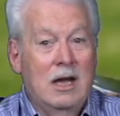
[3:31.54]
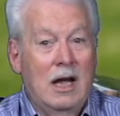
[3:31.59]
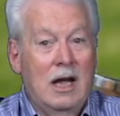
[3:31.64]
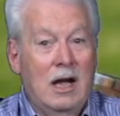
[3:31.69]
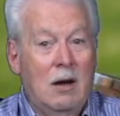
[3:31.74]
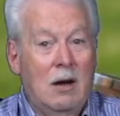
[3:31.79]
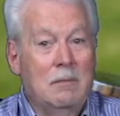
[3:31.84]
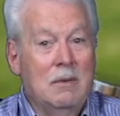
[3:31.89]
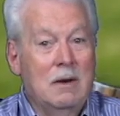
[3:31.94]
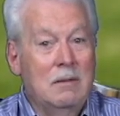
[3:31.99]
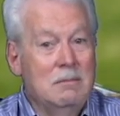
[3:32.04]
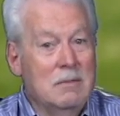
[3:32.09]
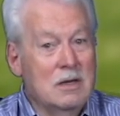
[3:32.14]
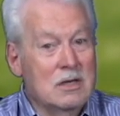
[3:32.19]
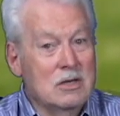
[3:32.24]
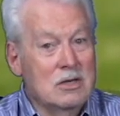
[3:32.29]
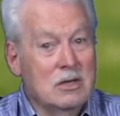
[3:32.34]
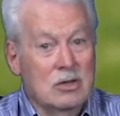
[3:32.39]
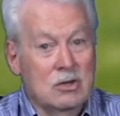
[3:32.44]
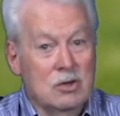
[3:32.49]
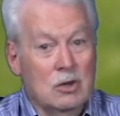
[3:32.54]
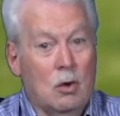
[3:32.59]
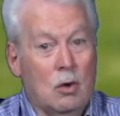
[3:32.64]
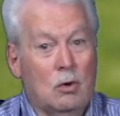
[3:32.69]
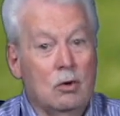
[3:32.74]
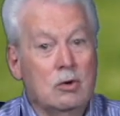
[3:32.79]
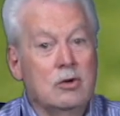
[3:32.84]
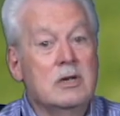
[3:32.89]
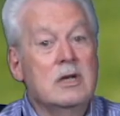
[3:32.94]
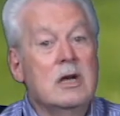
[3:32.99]
to helping business
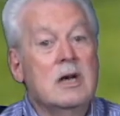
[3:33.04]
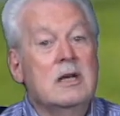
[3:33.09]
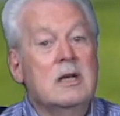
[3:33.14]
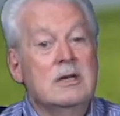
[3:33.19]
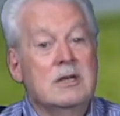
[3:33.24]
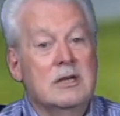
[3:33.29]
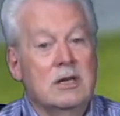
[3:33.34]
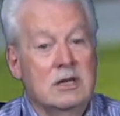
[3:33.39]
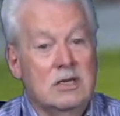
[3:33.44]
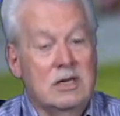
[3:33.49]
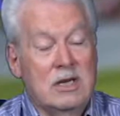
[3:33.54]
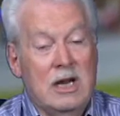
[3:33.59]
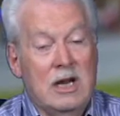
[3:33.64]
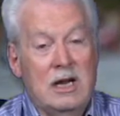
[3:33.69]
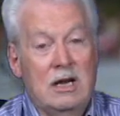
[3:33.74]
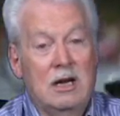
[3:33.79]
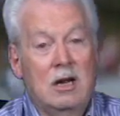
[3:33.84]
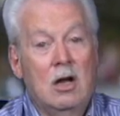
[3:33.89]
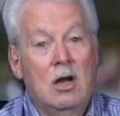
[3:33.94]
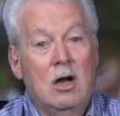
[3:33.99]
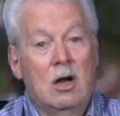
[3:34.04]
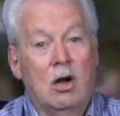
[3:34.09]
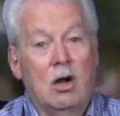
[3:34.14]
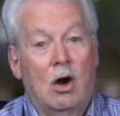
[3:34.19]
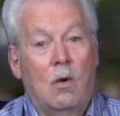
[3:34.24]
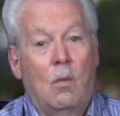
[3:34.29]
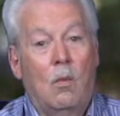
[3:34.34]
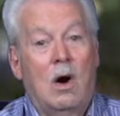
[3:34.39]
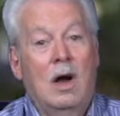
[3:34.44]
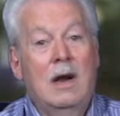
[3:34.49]
owners succeed.
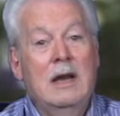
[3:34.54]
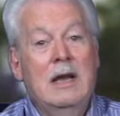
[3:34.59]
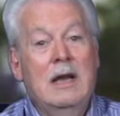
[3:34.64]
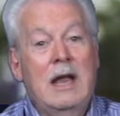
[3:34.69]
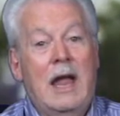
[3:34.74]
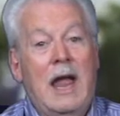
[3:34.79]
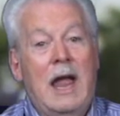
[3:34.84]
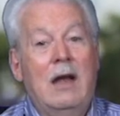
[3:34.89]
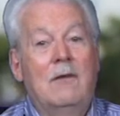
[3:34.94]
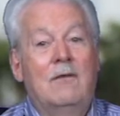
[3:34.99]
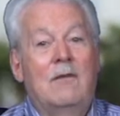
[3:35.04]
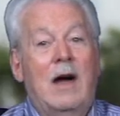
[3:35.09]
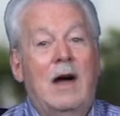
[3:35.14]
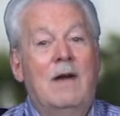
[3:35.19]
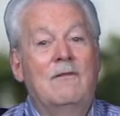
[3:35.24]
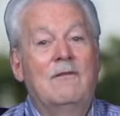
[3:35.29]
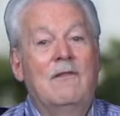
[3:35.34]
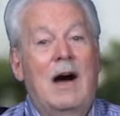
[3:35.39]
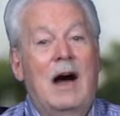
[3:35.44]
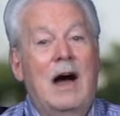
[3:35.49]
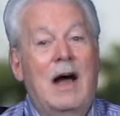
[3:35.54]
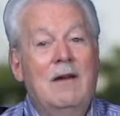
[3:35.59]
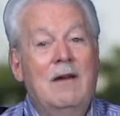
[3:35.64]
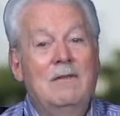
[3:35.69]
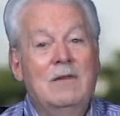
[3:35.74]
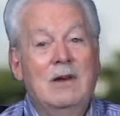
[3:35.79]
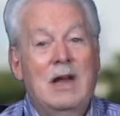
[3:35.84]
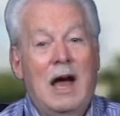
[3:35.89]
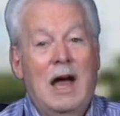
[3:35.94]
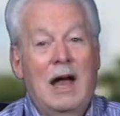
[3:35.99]
Call 1
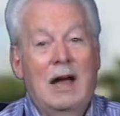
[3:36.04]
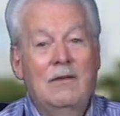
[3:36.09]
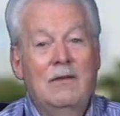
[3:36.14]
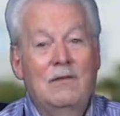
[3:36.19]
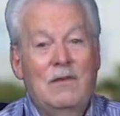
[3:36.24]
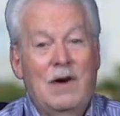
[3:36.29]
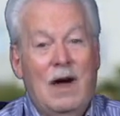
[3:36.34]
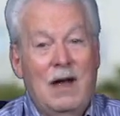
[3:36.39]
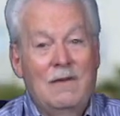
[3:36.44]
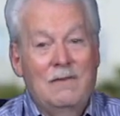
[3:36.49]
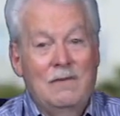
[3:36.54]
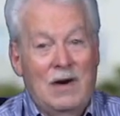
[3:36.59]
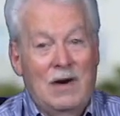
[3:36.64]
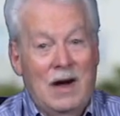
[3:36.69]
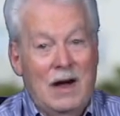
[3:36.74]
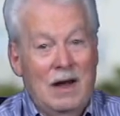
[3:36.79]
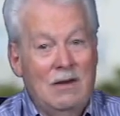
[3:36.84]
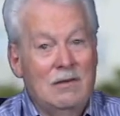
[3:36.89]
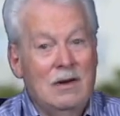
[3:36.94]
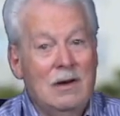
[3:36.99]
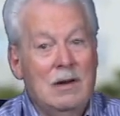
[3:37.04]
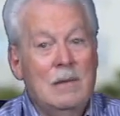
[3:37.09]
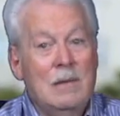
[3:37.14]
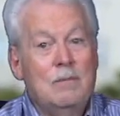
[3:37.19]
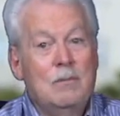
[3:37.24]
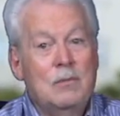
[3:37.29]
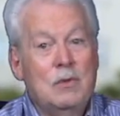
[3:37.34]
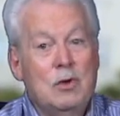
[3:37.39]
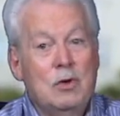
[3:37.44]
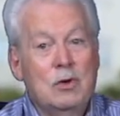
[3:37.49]
855 955
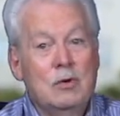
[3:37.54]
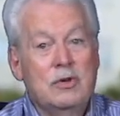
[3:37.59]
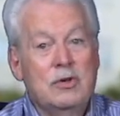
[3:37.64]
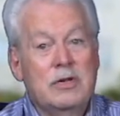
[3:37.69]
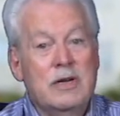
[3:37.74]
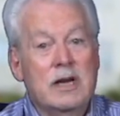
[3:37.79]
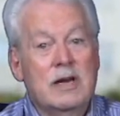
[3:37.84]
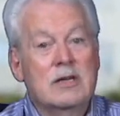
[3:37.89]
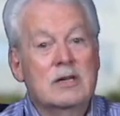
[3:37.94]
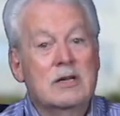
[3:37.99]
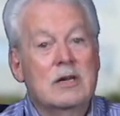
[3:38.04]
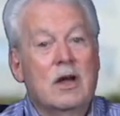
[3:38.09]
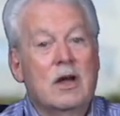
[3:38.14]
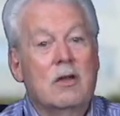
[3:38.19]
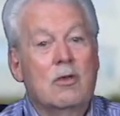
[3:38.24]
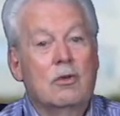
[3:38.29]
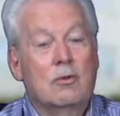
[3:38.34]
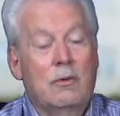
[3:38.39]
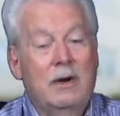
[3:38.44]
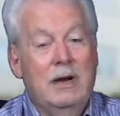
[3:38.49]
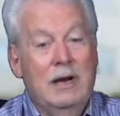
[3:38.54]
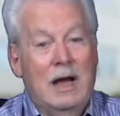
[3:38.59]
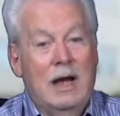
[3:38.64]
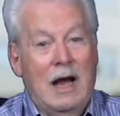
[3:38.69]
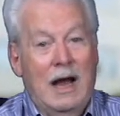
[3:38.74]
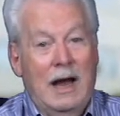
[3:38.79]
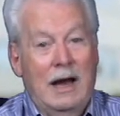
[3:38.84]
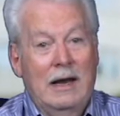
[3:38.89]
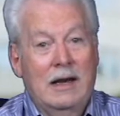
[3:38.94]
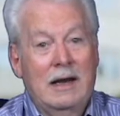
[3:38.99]

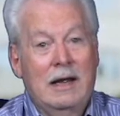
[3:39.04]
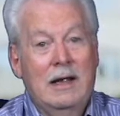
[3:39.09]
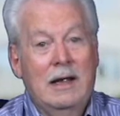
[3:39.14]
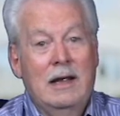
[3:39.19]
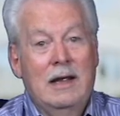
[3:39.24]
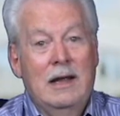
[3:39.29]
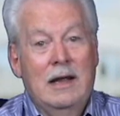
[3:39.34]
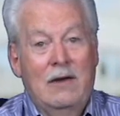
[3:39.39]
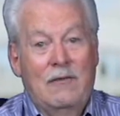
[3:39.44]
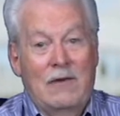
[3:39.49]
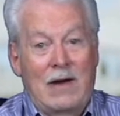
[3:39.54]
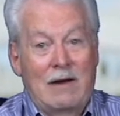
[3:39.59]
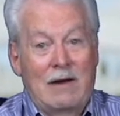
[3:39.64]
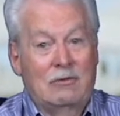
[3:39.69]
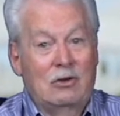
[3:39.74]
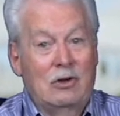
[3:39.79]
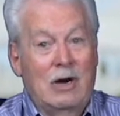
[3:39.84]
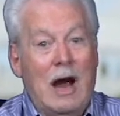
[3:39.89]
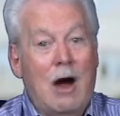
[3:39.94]
2639. If after